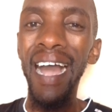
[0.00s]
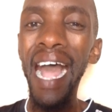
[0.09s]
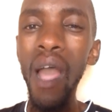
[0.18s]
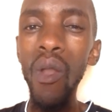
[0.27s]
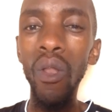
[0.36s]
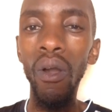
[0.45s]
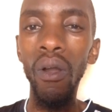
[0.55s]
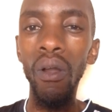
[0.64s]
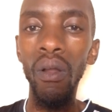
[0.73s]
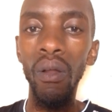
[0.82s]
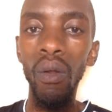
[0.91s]
How
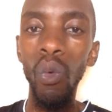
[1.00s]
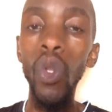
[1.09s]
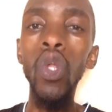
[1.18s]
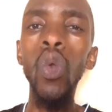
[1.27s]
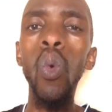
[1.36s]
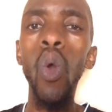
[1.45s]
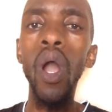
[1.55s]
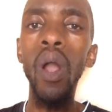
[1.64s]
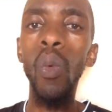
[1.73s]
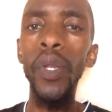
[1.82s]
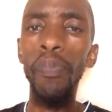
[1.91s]
long will you
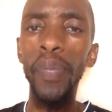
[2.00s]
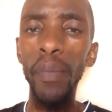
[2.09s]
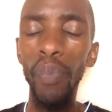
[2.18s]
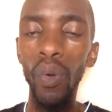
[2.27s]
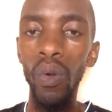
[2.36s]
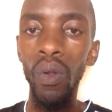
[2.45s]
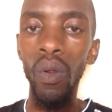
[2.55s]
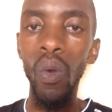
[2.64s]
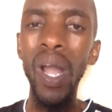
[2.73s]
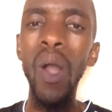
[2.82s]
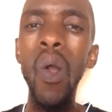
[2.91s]
walk with people
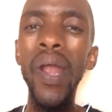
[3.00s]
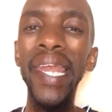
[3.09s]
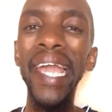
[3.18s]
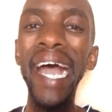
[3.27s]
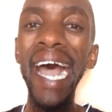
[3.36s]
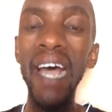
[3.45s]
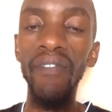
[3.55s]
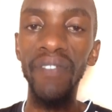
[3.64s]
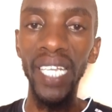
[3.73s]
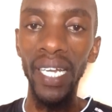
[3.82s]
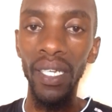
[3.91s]
who are only
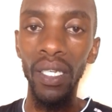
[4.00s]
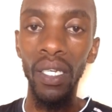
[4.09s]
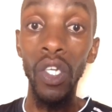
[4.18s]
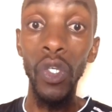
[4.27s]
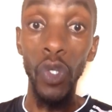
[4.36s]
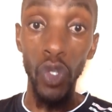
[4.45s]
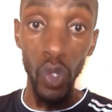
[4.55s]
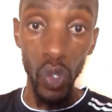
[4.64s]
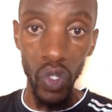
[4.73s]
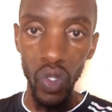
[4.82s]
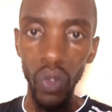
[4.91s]
after
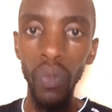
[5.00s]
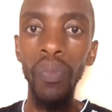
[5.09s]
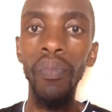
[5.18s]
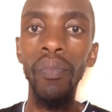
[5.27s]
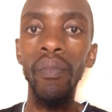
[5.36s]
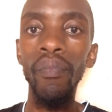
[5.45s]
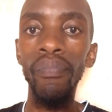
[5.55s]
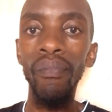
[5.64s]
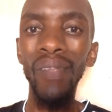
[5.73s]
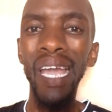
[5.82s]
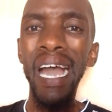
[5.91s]
to use
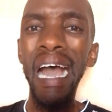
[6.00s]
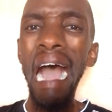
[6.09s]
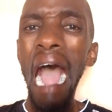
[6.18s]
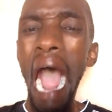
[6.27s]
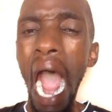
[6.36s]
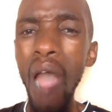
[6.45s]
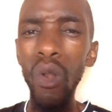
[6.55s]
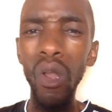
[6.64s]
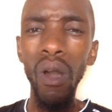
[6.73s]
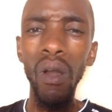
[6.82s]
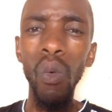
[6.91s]
you? How
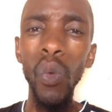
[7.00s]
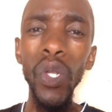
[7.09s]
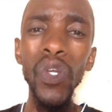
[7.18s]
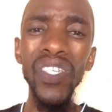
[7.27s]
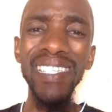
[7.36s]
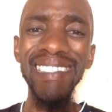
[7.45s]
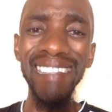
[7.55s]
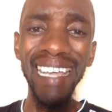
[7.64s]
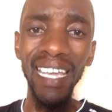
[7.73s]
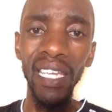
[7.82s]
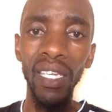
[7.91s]
long will you
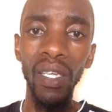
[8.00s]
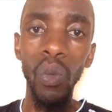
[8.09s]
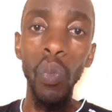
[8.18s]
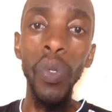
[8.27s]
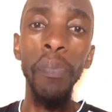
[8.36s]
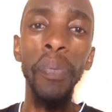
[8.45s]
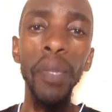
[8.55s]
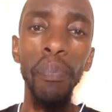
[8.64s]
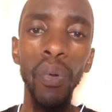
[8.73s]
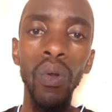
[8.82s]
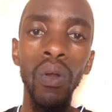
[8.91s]
stay with
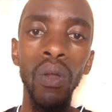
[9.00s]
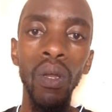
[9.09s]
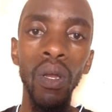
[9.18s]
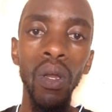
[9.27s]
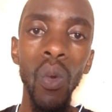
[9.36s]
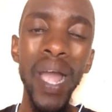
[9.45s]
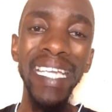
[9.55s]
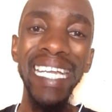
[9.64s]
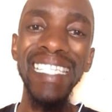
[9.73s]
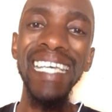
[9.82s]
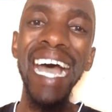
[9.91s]
people who are
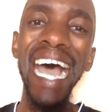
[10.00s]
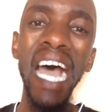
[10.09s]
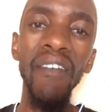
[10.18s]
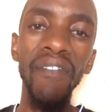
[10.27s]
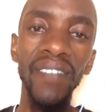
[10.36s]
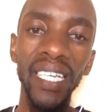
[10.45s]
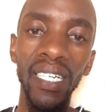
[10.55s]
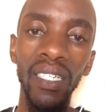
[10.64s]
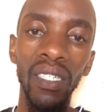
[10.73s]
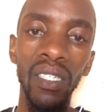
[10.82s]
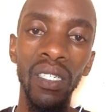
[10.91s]
just after
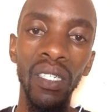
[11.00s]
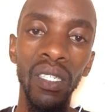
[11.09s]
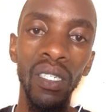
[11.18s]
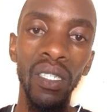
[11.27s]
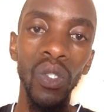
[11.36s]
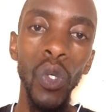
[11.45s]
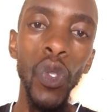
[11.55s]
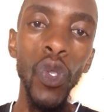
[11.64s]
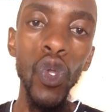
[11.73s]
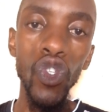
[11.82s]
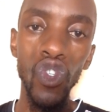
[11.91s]
to
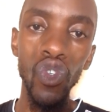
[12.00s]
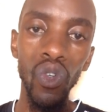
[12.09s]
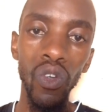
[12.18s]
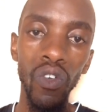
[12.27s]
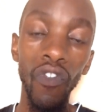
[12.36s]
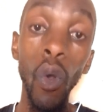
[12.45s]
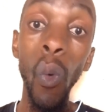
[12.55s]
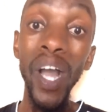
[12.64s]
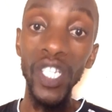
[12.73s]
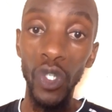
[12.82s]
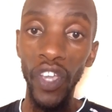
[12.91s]
use you for
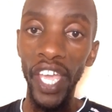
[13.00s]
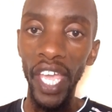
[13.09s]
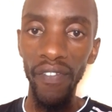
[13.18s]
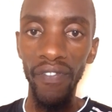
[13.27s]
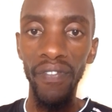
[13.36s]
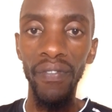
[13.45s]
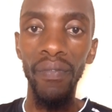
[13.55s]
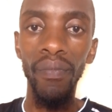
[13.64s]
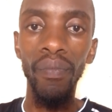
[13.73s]
what you have?